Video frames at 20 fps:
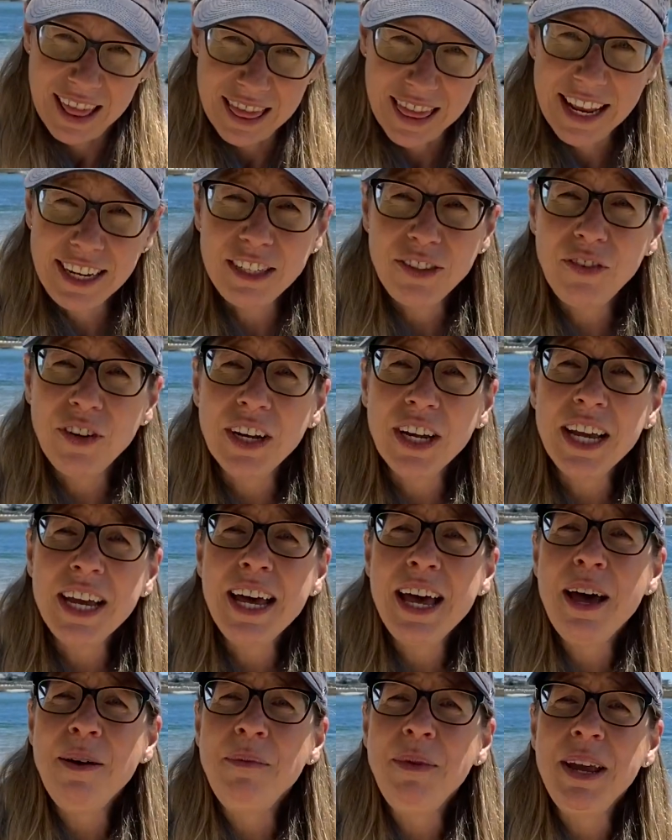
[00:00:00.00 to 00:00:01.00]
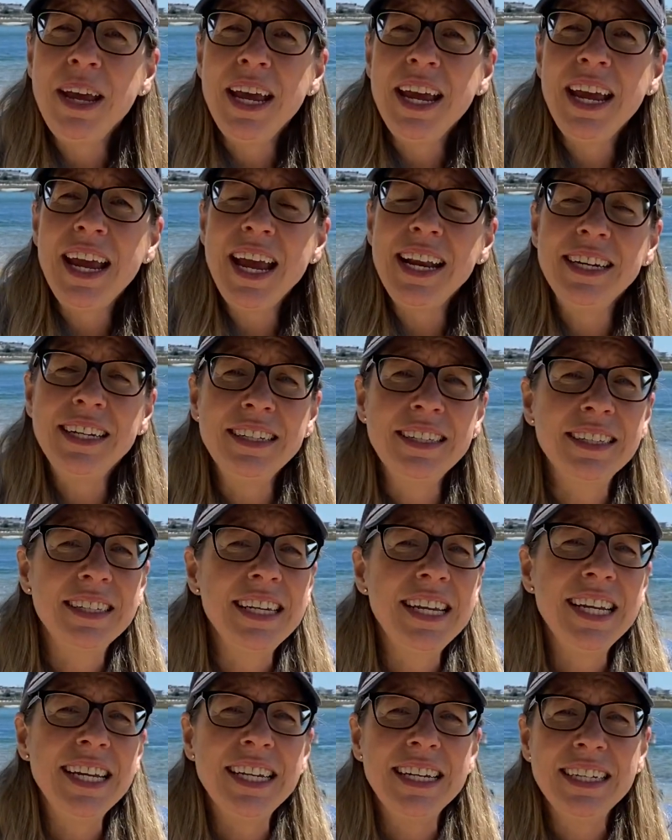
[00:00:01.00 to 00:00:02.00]
Thanks for coming and
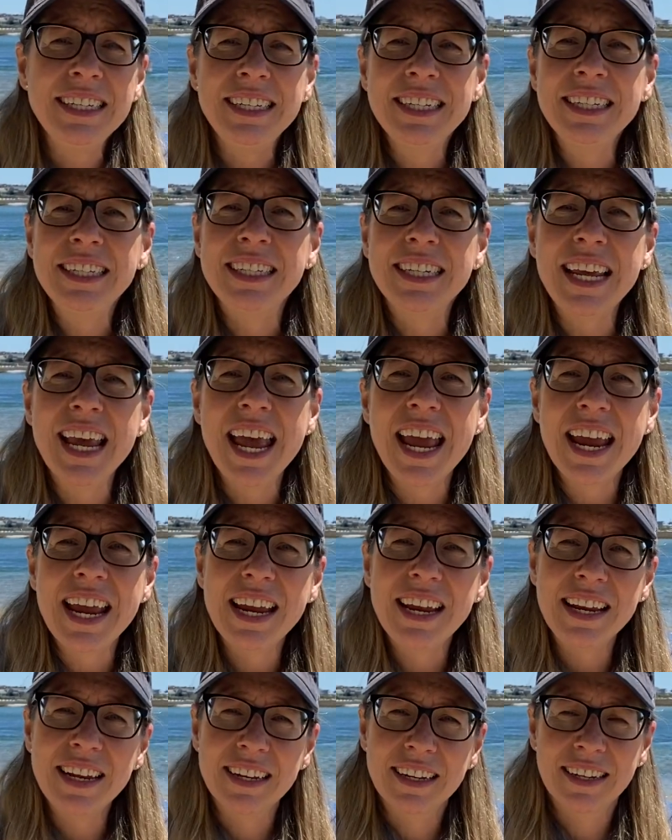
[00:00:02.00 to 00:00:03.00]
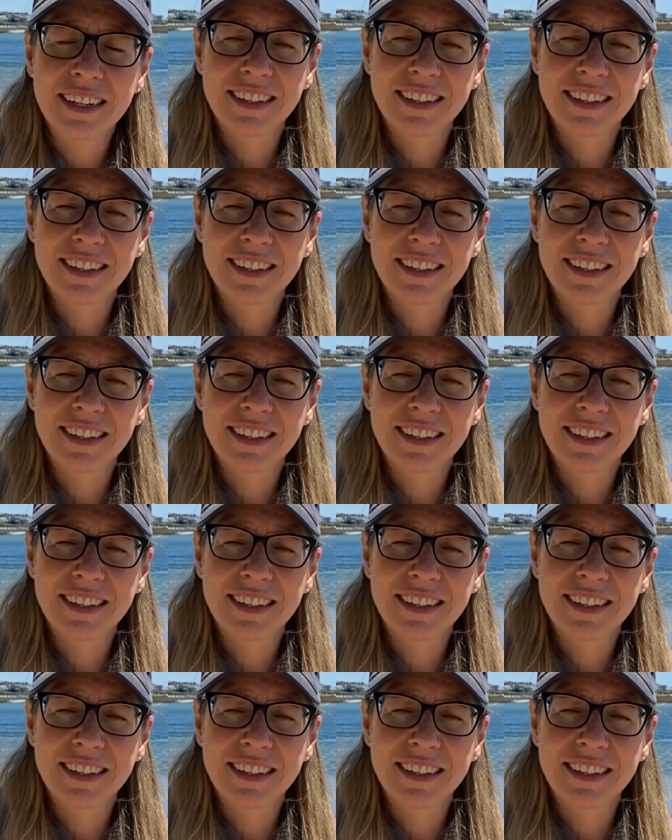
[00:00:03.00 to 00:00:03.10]
singing today